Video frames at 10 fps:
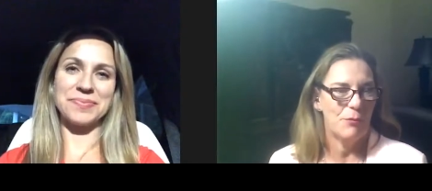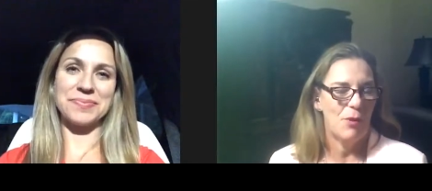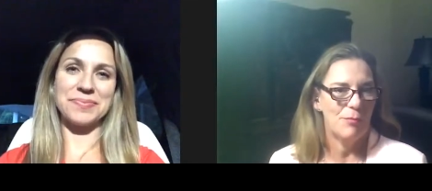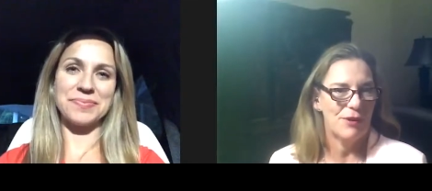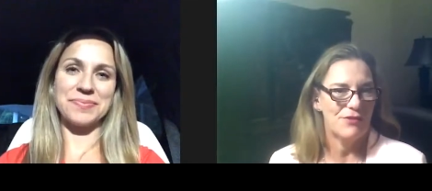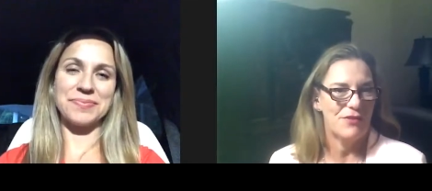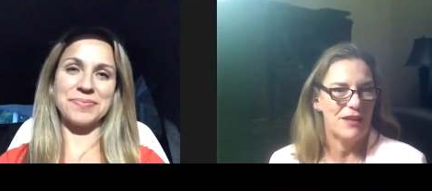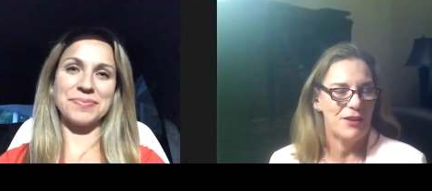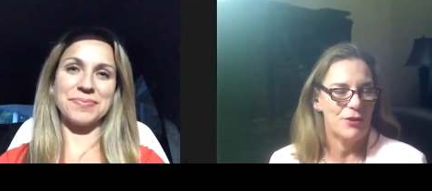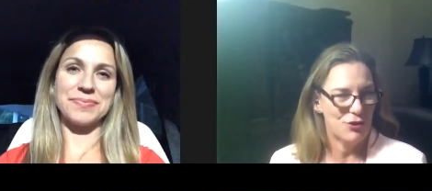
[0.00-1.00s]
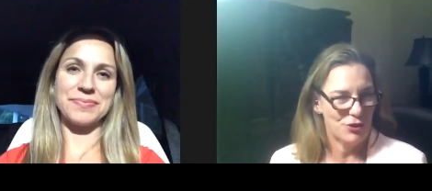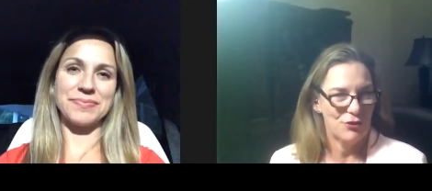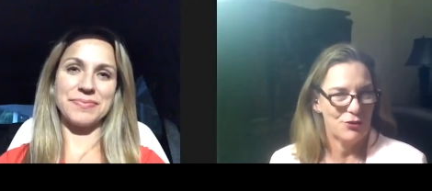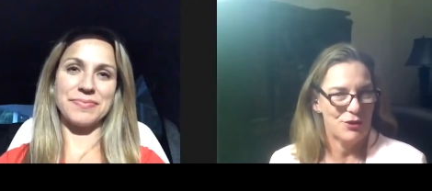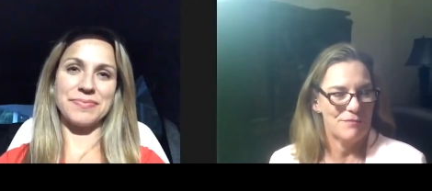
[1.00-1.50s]
Speaker 1: while breastfeeding your
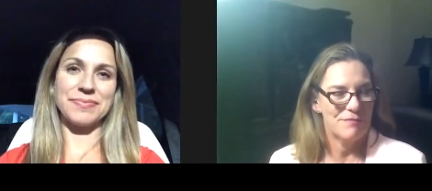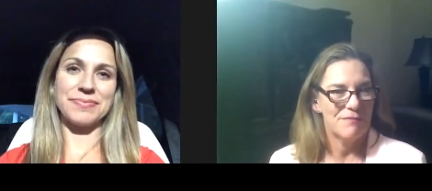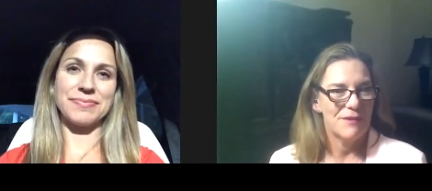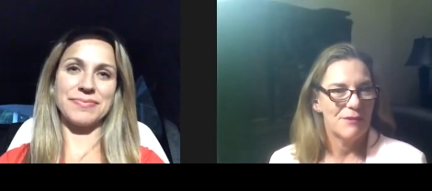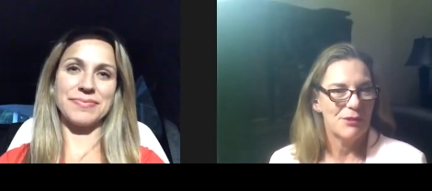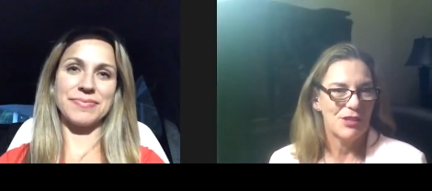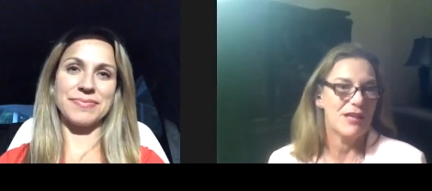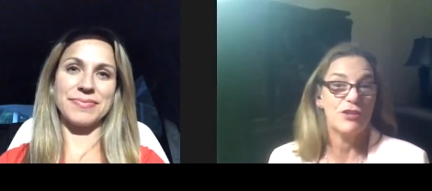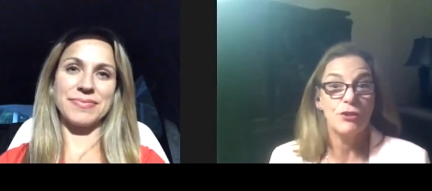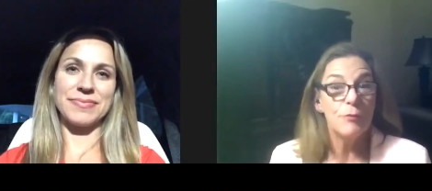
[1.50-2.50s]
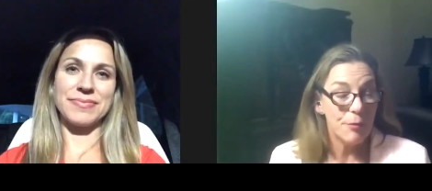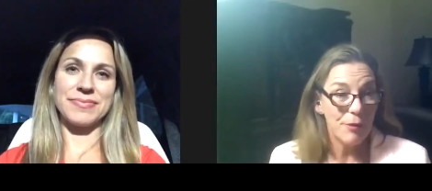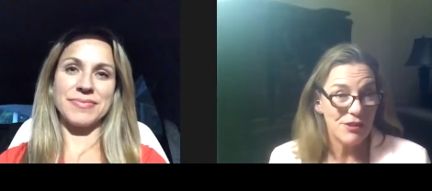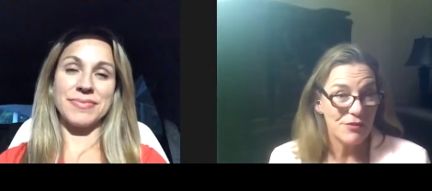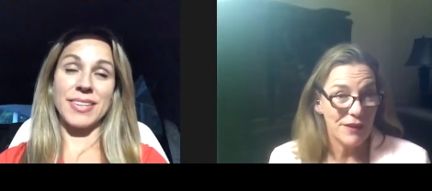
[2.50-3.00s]
children, which I assume you
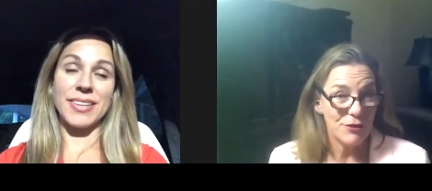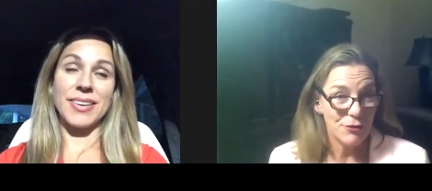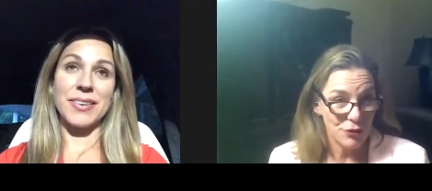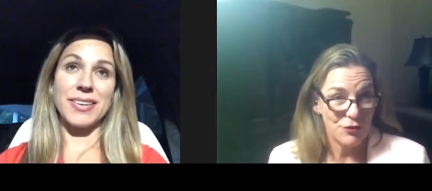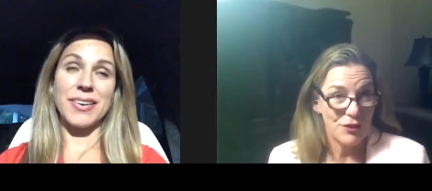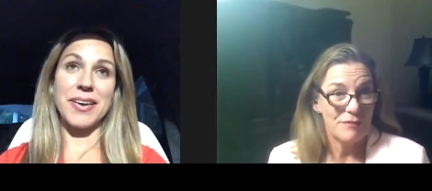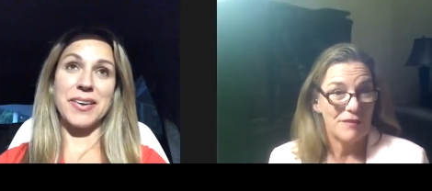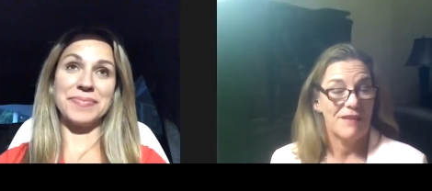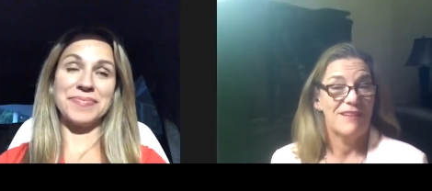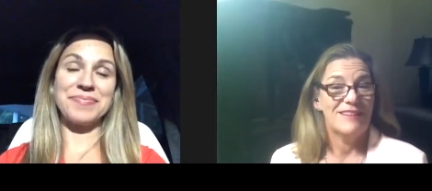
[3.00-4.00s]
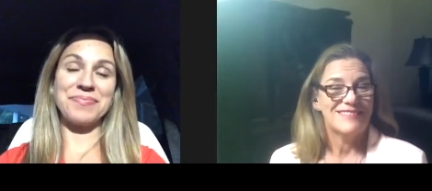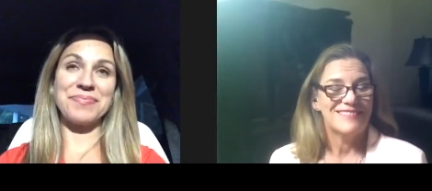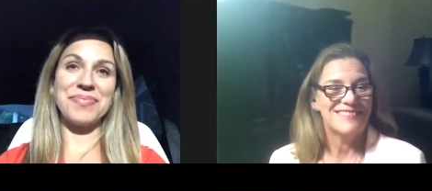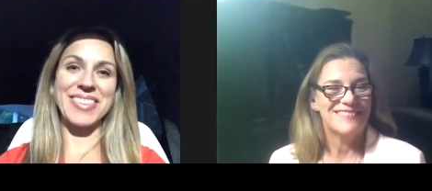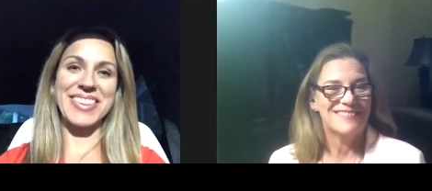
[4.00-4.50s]
breastfed uh, your
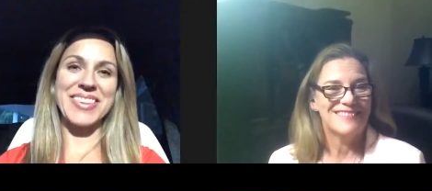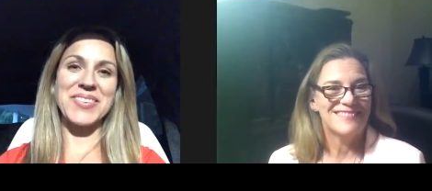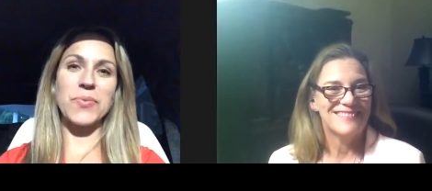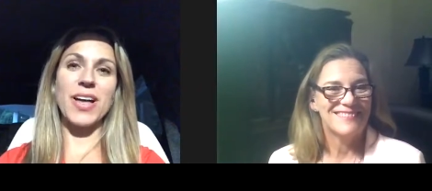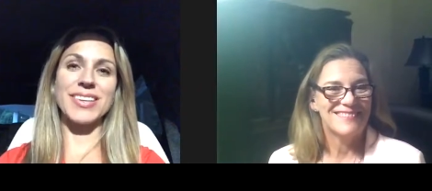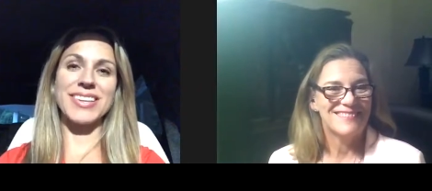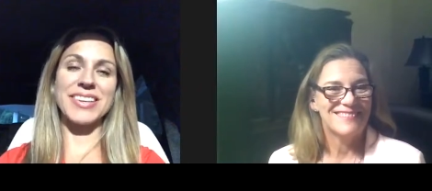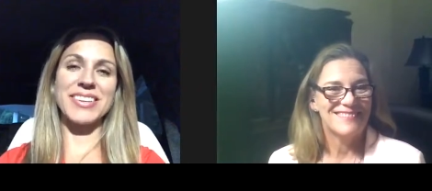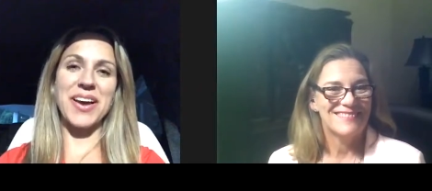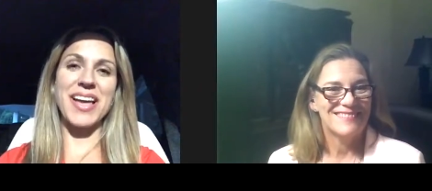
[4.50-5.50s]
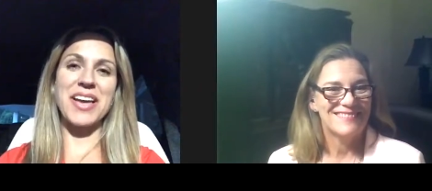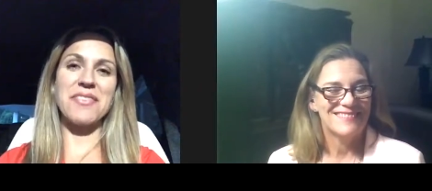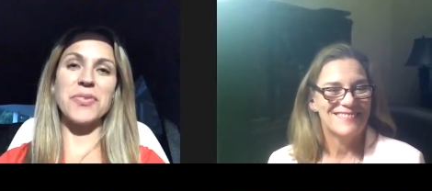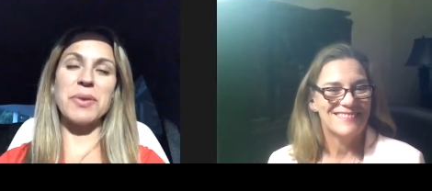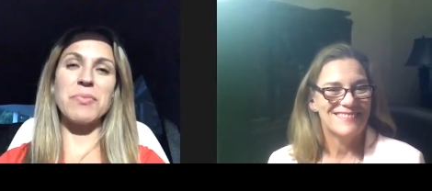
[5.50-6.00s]
children?
Speaker 2: Well, you know, I have
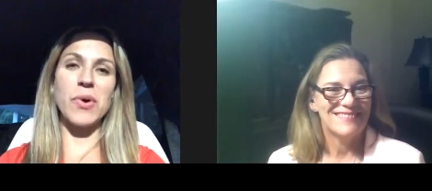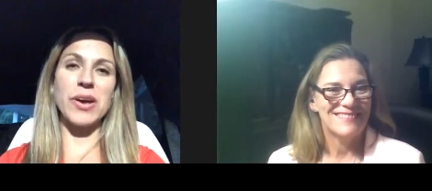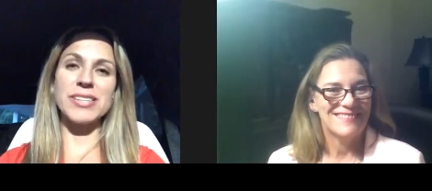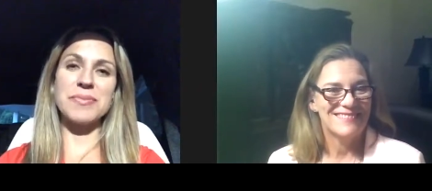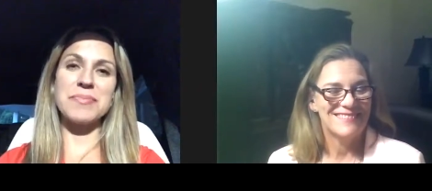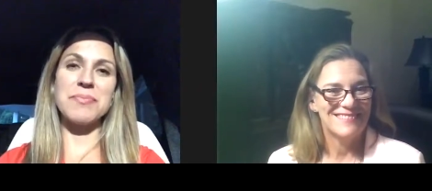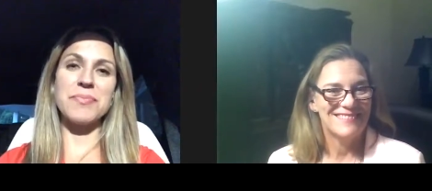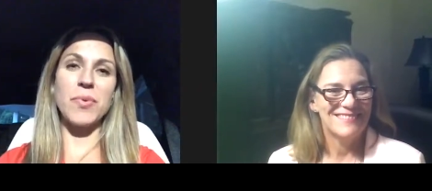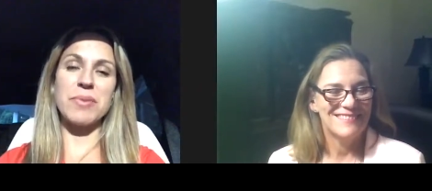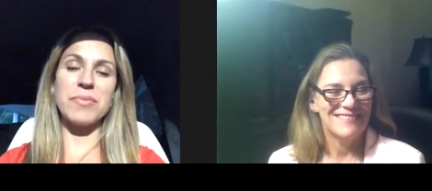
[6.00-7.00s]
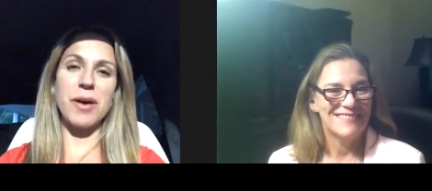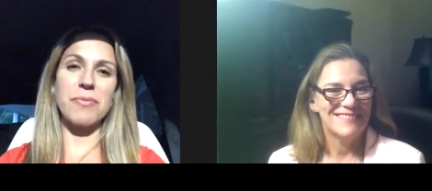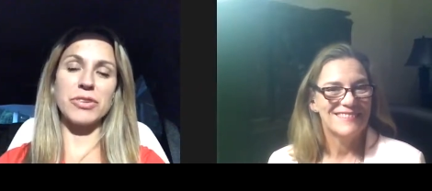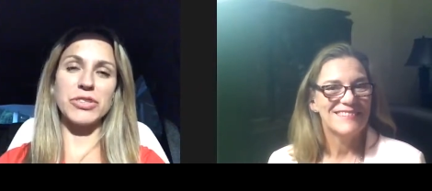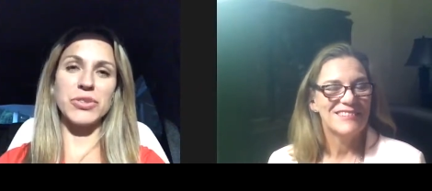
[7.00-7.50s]
three boys. I'm a mm-hmm. boy mom
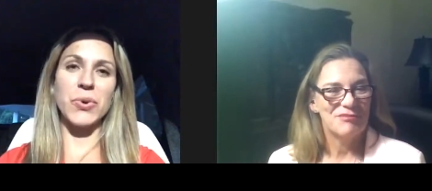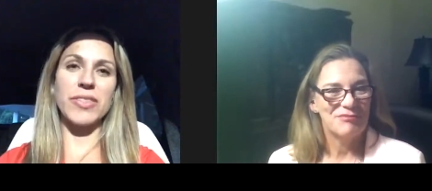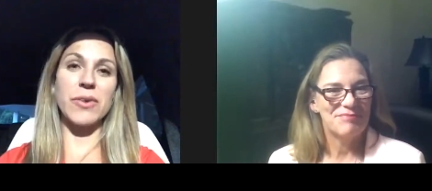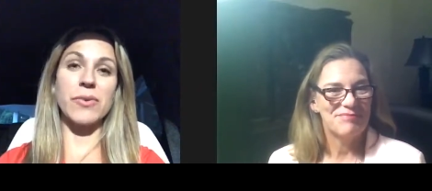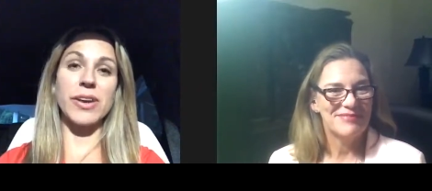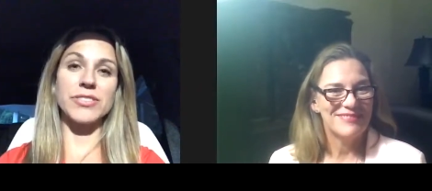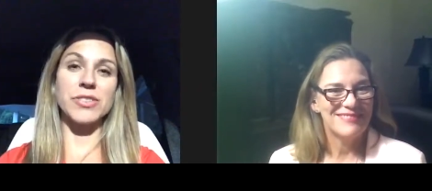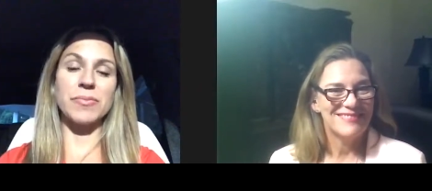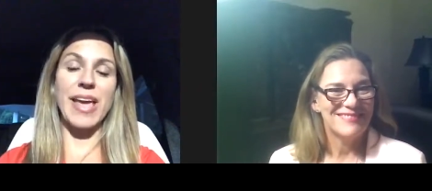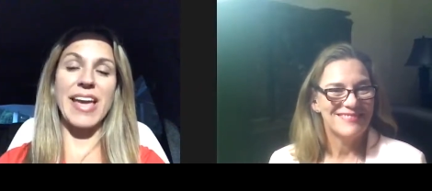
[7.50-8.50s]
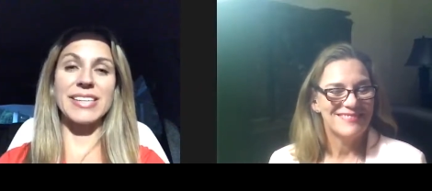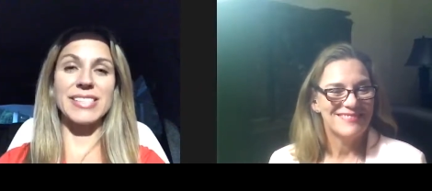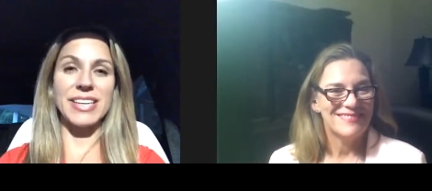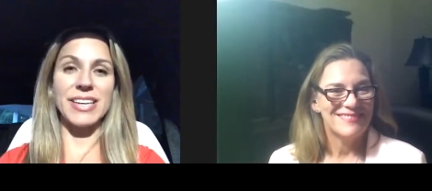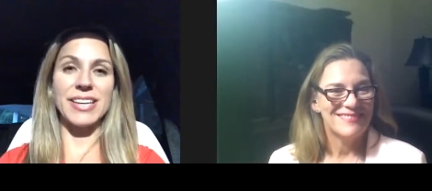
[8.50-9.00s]
for sure. They mm-hmm. range from
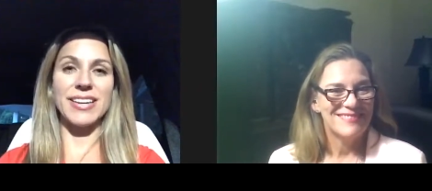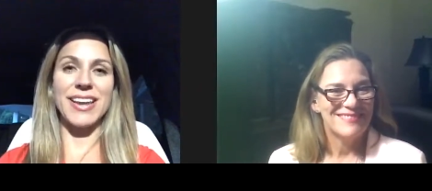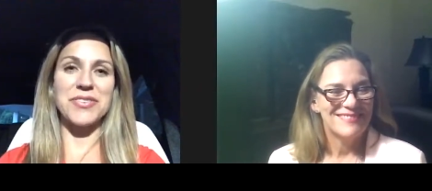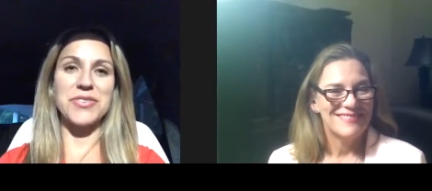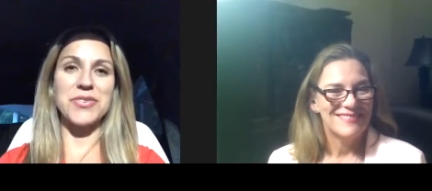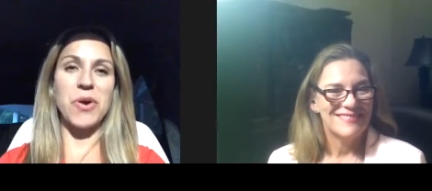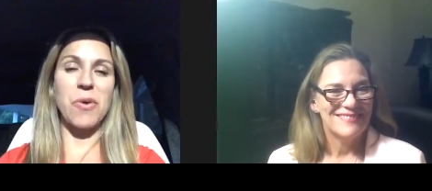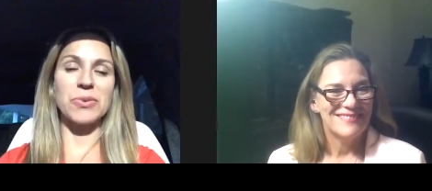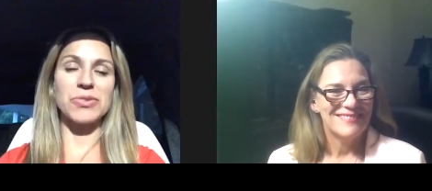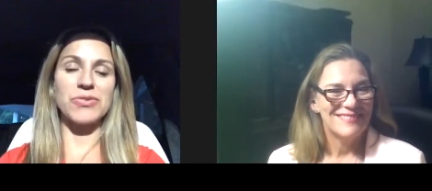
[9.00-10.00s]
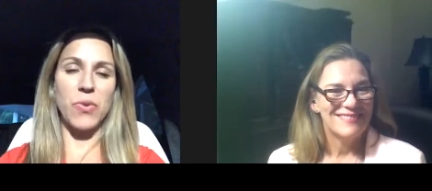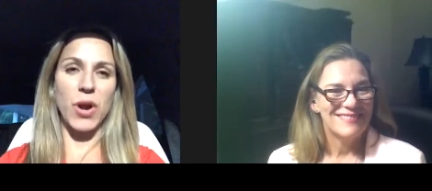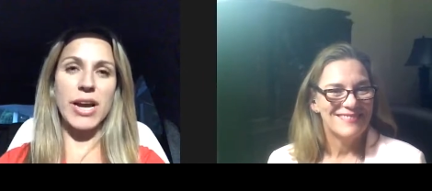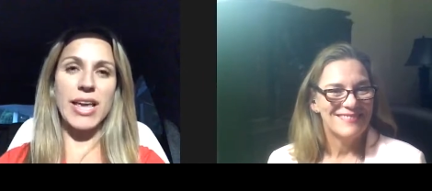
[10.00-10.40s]
18 down to almost four.